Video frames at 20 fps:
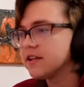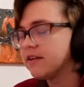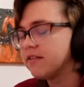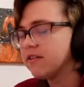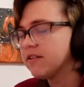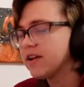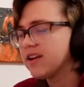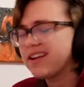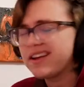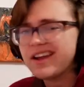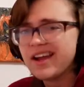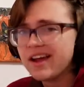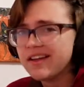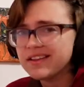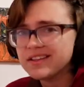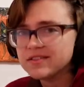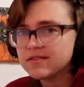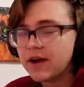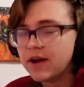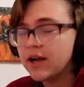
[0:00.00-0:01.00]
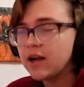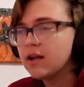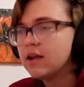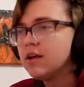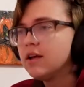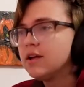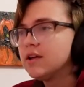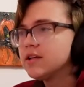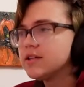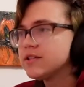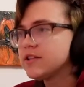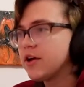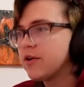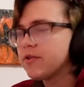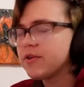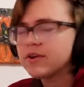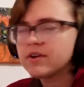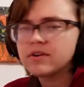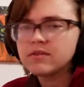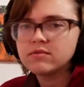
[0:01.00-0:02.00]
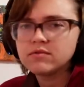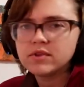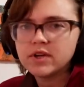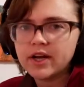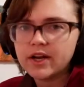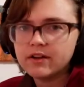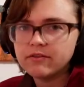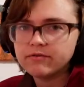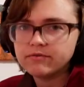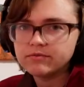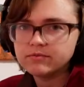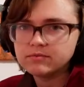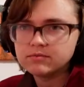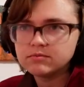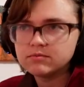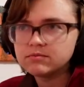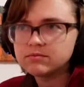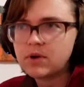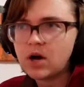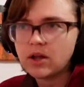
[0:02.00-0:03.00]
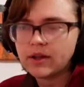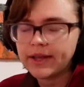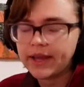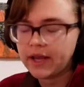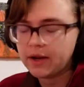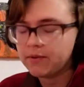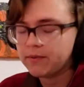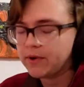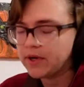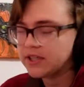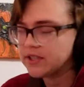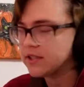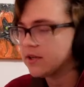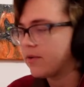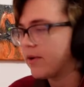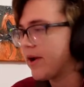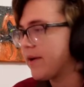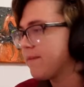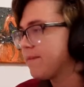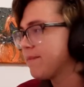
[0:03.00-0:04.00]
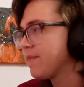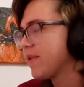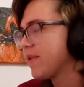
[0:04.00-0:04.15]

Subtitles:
And they're like, yeah, that's fine. So they're kind of polyamorous in a way.